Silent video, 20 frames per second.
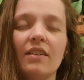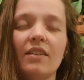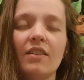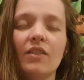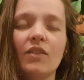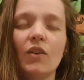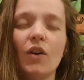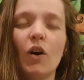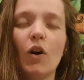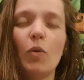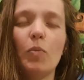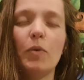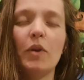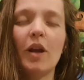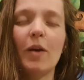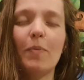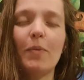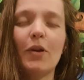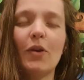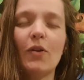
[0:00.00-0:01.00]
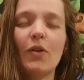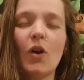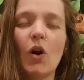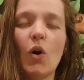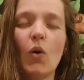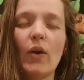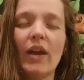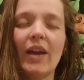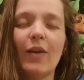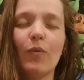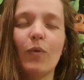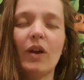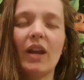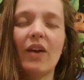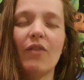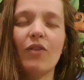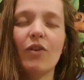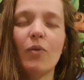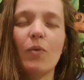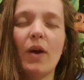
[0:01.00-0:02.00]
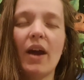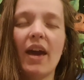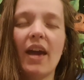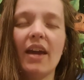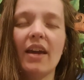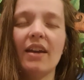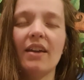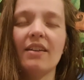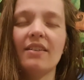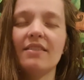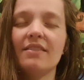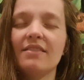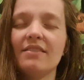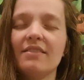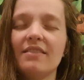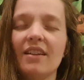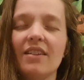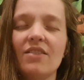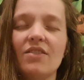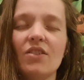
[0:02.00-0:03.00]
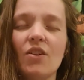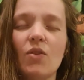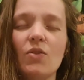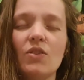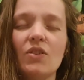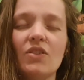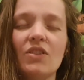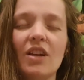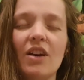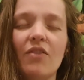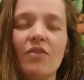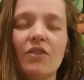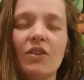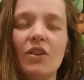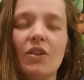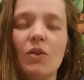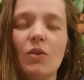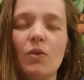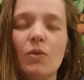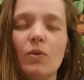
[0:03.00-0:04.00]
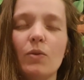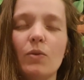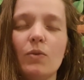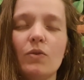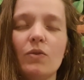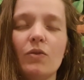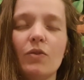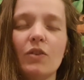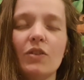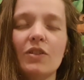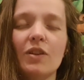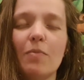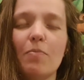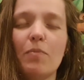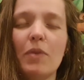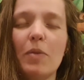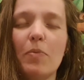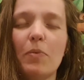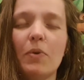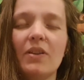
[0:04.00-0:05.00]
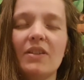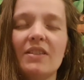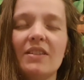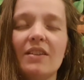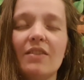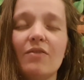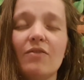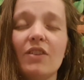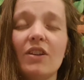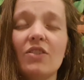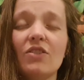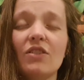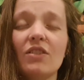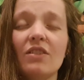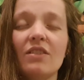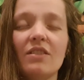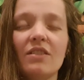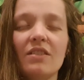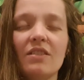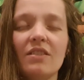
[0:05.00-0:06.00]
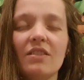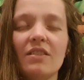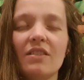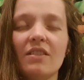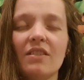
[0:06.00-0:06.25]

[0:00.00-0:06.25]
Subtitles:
to open up your knowing in whatever way it shows itself to you. For some people it's in visions.